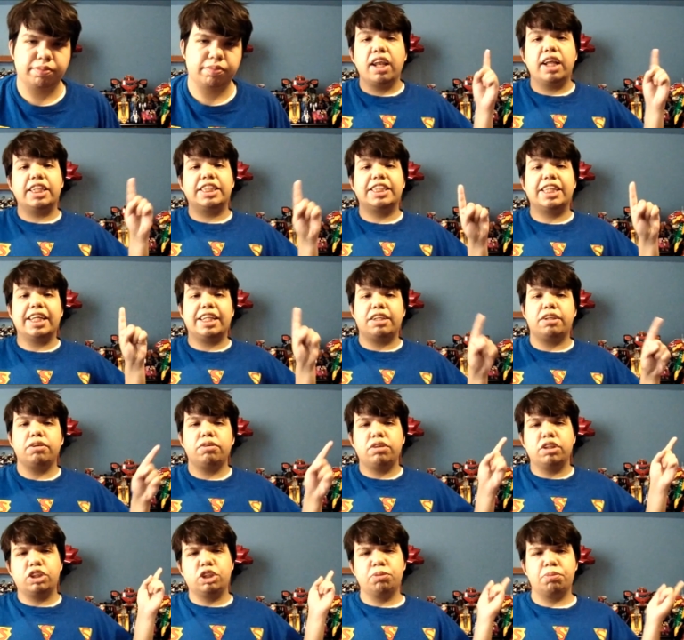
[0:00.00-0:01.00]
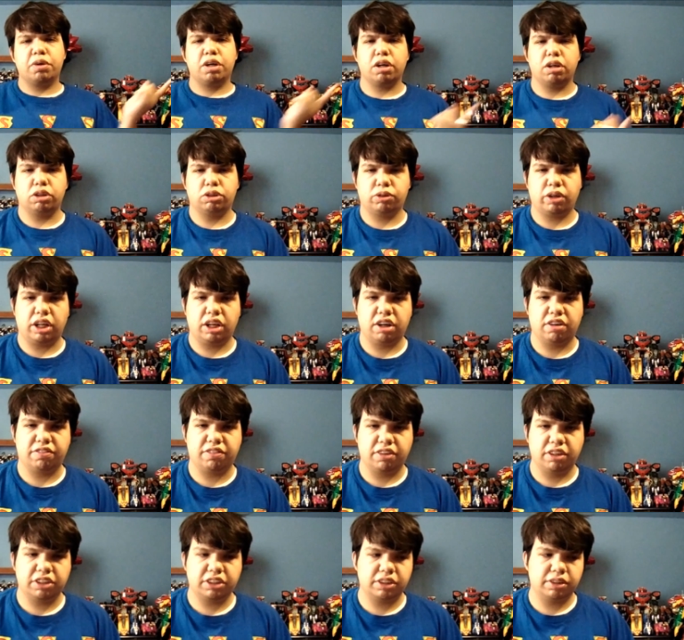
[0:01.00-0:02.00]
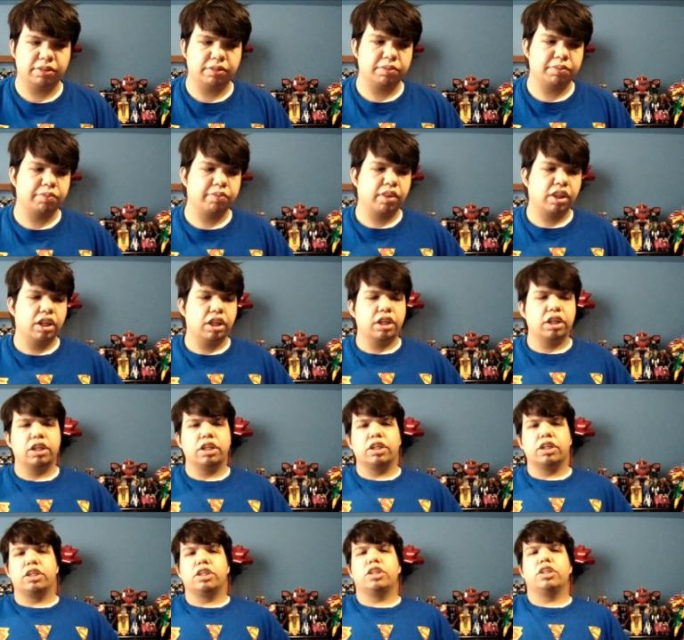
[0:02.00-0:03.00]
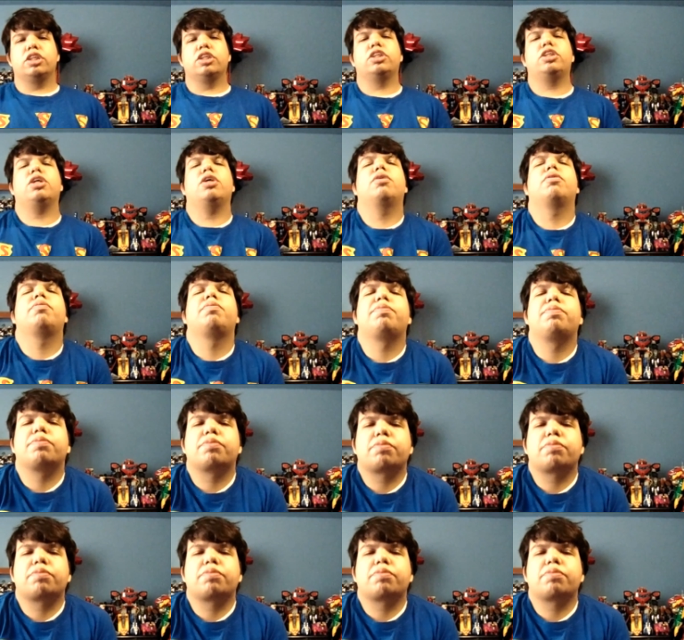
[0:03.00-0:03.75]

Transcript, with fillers: Let's get to the Supergirl trailer first. So,